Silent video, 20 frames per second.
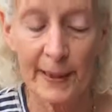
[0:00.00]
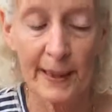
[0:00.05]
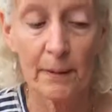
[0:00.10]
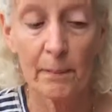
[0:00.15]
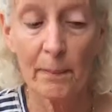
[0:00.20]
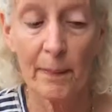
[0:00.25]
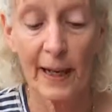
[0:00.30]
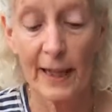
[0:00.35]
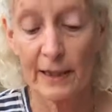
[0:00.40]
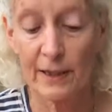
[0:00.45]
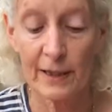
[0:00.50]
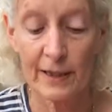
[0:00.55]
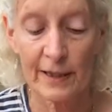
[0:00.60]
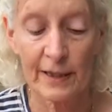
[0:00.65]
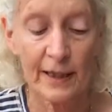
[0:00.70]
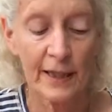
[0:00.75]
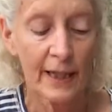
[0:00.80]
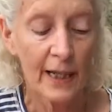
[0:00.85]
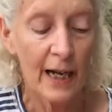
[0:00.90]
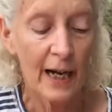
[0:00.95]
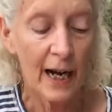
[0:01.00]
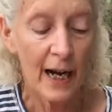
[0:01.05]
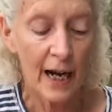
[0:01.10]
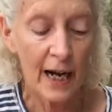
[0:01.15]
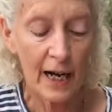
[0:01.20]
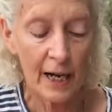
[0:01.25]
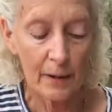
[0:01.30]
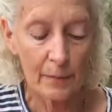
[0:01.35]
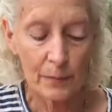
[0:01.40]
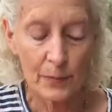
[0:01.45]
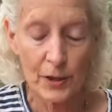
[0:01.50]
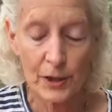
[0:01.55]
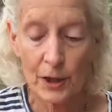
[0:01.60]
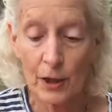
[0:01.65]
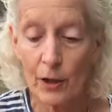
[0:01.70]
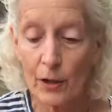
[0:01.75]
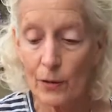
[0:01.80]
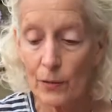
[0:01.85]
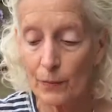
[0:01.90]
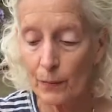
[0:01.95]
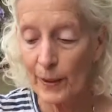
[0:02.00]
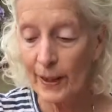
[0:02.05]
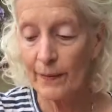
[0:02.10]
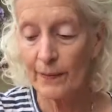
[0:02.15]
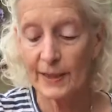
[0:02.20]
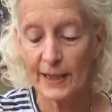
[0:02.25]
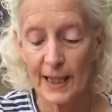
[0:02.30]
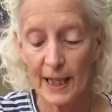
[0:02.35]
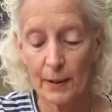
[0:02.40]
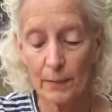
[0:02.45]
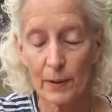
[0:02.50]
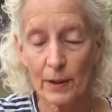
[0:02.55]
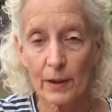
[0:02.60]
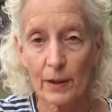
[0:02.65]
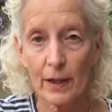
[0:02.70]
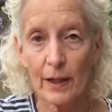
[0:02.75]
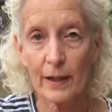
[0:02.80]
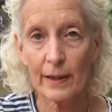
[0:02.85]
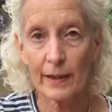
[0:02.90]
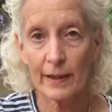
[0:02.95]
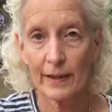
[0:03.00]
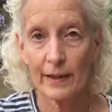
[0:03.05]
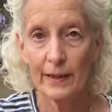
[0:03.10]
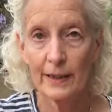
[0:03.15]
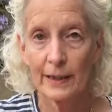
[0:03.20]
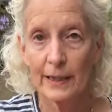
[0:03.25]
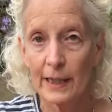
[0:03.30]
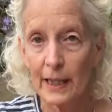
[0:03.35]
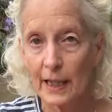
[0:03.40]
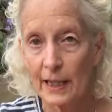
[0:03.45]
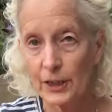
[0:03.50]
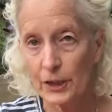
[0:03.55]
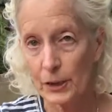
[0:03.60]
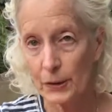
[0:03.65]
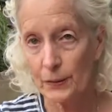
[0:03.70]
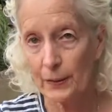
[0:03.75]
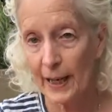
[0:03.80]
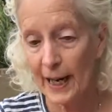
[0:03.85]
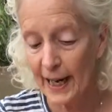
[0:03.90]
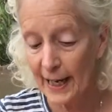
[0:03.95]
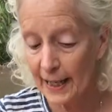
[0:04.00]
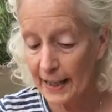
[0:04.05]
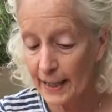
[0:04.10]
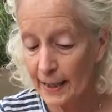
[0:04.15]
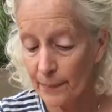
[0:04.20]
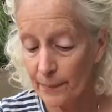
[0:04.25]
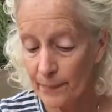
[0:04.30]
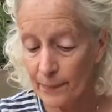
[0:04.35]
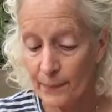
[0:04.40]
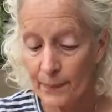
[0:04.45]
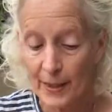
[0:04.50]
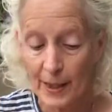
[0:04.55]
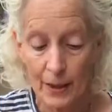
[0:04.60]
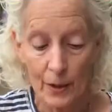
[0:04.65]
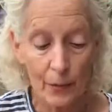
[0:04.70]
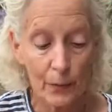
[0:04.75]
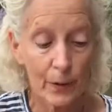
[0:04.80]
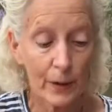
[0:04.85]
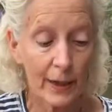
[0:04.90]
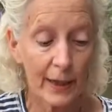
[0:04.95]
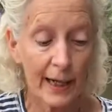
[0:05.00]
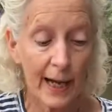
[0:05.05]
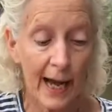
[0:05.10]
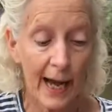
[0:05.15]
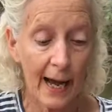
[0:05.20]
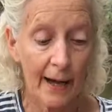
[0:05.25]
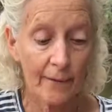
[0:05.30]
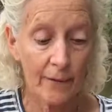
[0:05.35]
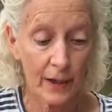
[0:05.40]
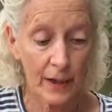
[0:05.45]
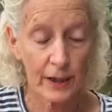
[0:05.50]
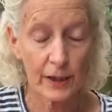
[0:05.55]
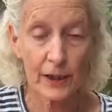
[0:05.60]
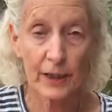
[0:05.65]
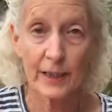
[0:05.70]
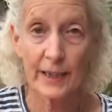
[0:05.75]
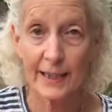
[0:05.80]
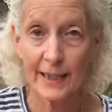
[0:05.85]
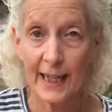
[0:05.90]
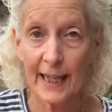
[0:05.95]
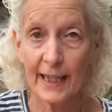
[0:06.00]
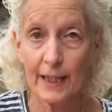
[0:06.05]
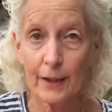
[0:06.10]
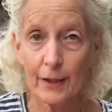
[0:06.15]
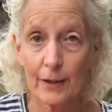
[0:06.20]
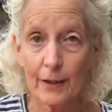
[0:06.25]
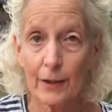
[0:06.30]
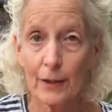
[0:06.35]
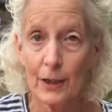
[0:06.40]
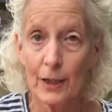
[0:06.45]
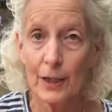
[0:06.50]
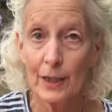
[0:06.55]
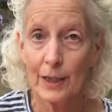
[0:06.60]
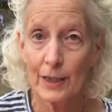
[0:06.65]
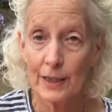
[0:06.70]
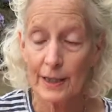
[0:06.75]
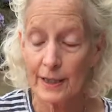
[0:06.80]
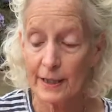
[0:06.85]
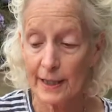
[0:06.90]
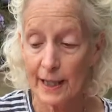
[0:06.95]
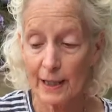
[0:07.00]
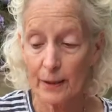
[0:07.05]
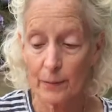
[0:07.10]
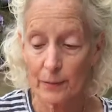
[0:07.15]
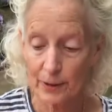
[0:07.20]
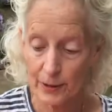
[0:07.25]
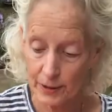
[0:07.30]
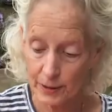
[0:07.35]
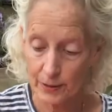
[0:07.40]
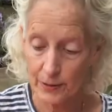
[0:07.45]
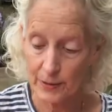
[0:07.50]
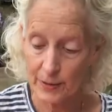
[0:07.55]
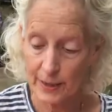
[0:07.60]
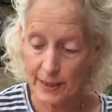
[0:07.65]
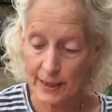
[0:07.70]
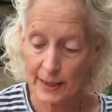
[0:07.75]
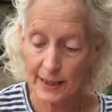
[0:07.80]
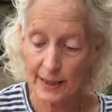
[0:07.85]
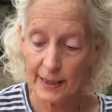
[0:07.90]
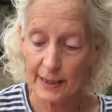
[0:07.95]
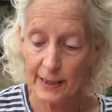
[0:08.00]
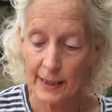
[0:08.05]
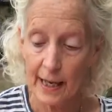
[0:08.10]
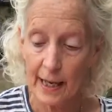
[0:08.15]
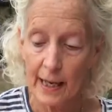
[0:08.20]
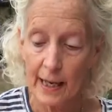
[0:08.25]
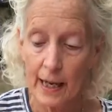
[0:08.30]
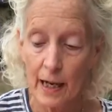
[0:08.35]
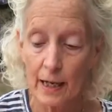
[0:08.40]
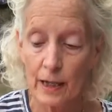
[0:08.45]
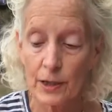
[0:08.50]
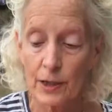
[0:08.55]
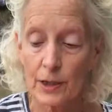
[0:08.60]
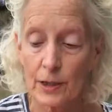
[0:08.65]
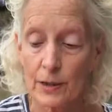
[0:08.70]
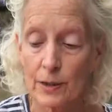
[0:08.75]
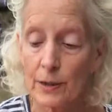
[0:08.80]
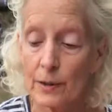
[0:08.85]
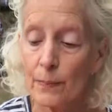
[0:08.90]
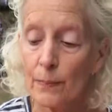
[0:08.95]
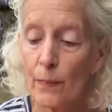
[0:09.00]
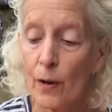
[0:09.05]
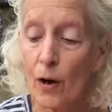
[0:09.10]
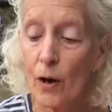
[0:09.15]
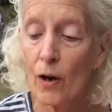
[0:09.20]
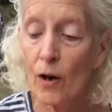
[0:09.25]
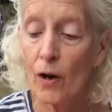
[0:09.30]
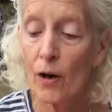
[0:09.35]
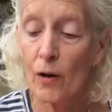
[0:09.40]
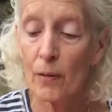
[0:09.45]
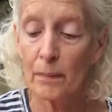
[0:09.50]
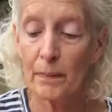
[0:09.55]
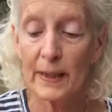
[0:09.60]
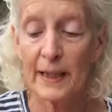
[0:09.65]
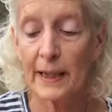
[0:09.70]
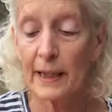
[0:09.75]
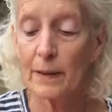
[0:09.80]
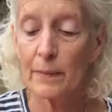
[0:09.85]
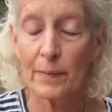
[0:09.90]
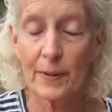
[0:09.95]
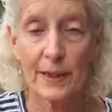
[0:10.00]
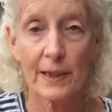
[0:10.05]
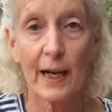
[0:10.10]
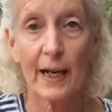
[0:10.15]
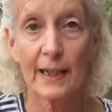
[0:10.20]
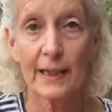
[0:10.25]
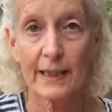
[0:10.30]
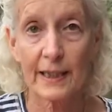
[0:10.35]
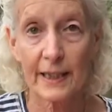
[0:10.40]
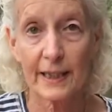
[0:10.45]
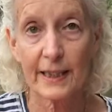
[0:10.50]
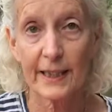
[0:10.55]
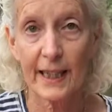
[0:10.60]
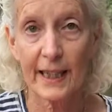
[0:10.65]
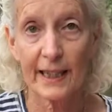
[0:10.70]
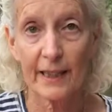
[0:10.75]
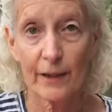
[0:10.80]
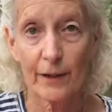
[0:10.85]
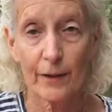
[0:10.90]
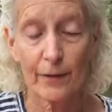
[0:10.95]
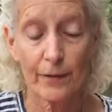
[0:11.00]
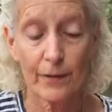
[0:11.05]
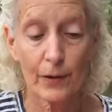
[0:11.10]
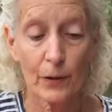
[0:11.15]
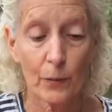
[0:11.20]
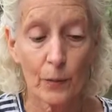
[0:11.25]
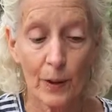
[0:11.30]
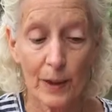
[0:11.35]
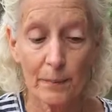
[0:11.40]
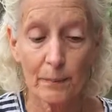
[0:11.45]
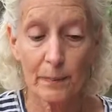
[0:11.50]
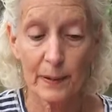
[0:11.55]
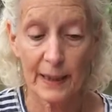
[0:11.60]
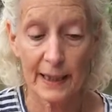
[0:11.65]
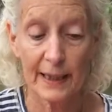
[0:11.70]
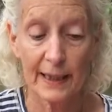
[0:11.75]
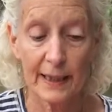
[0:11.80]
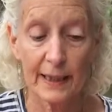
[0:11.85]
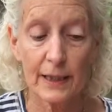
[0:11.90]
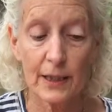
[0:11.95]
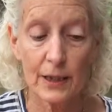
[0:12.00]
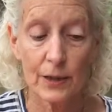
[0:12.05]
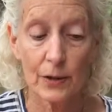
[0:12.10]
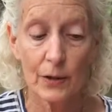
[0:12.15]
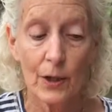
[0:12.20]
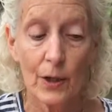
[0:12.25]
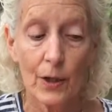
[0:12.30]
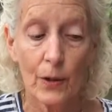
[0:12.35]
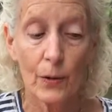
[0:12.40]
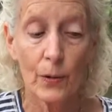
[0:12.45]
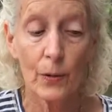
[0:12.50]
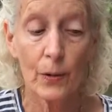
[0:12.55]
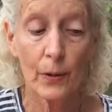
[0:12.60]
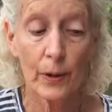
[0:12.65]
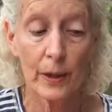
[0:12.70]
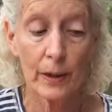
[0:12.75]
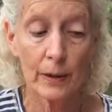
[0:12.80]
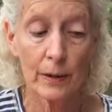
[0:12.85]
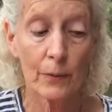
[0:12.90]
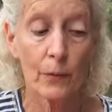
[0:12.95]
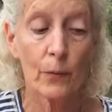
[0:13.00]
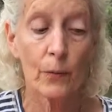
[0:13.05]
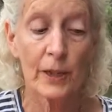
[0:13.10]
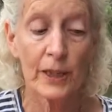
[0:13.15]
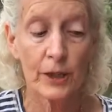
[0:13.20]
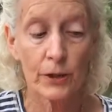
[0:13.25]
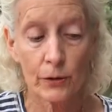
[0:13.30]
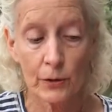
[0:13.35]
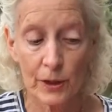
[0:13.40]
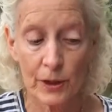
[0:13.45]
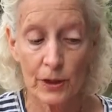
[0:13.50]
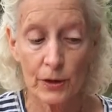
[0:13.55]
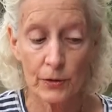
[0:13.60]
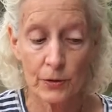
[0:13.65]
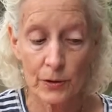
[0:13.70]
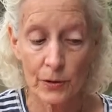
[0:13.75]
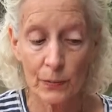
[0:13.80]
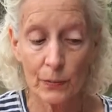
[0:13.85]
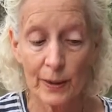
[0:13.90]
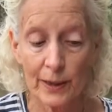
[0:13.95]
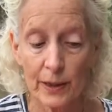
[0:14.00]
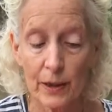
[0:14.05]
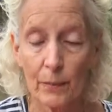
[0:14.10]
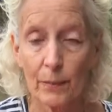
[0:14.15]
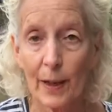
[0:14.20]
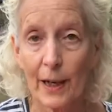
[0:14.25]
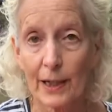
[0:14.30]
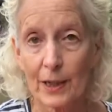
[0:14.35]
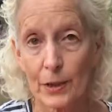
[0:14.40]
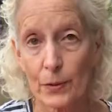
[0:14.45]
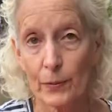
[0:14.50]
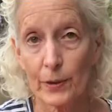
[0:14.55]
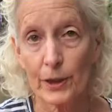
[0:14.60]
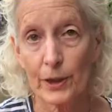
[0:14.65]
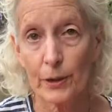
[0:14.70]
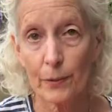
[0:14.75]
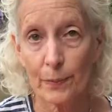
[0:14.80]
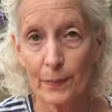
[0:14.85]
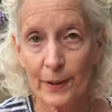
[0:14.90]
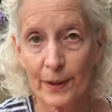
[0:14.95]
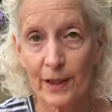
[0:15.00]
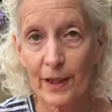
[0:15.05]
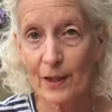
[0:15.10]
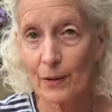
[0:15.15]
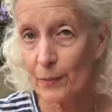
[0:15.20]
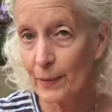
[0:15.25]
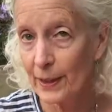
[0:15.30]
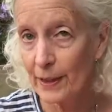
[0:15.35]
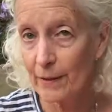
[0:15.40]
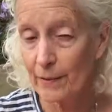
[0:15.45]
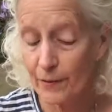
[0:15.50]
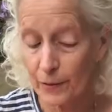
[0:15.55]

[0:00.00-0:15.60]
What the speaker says: big mess. So we have a tablecloth, a tray. We're going to have our container. Today we're using a small, medium-sized container for one plant, or you can use a window box where you'll put 3 or